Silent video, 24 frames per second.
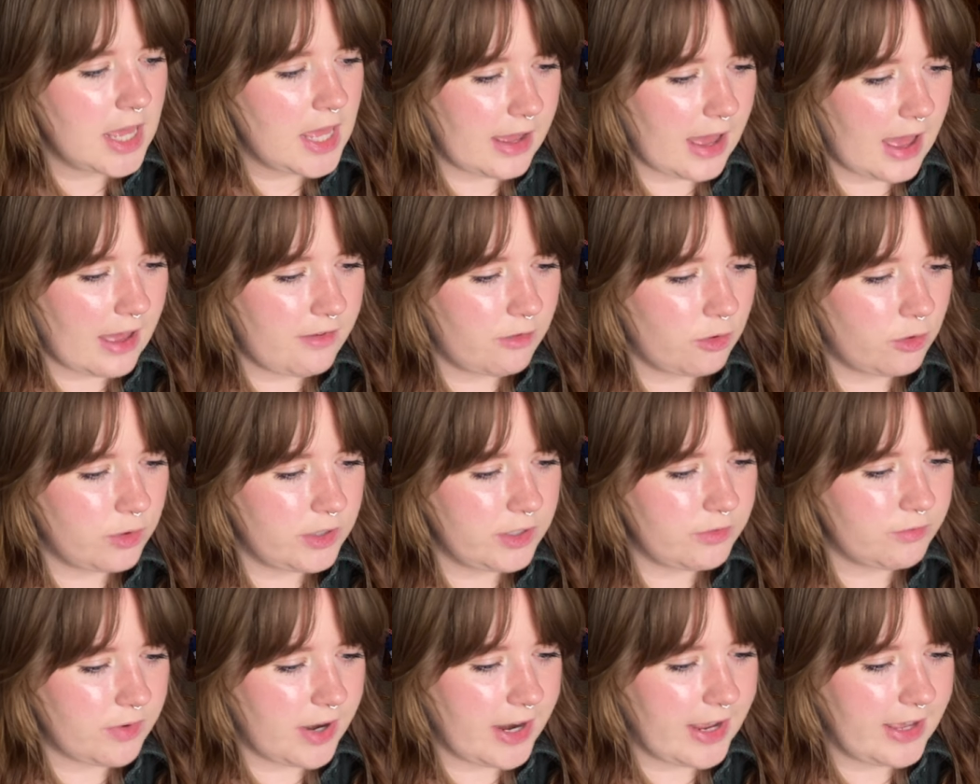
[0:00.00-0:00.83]
I
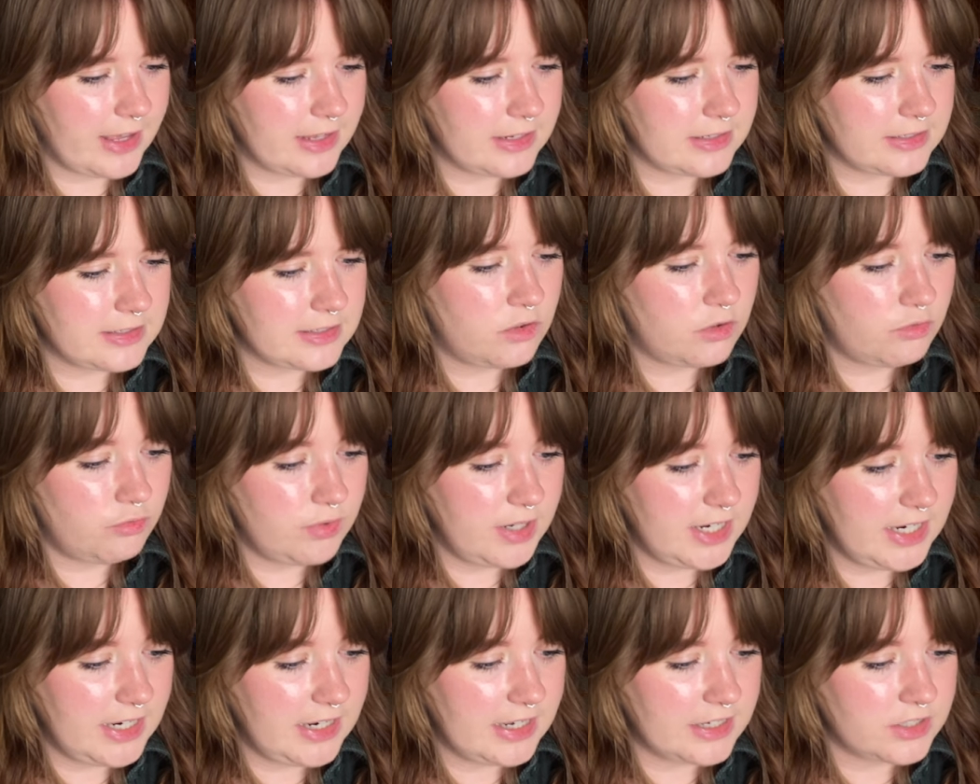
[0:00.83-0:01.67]
only read
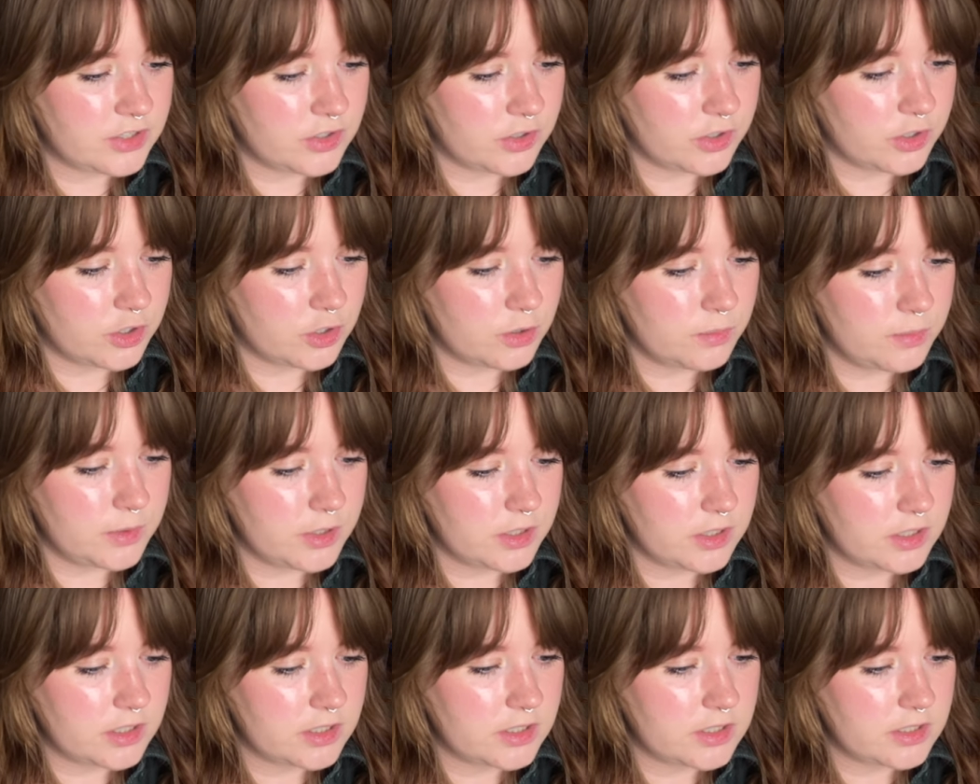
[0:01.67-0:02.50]
3 historical
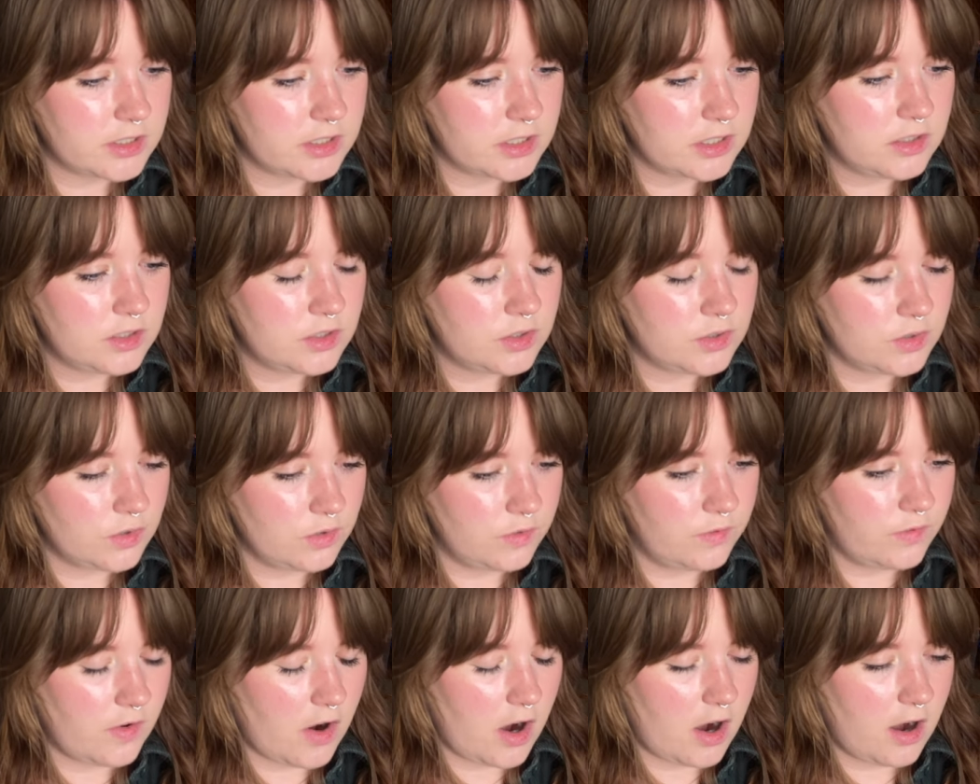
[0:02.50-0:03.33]
books so
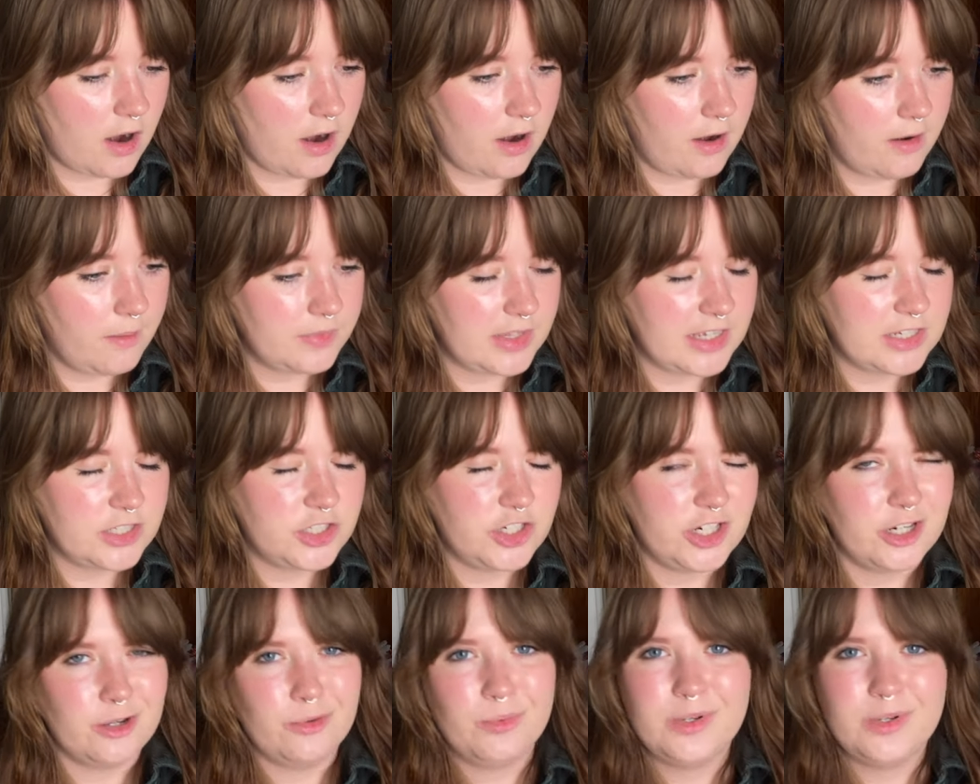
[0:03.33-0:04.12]
far this year,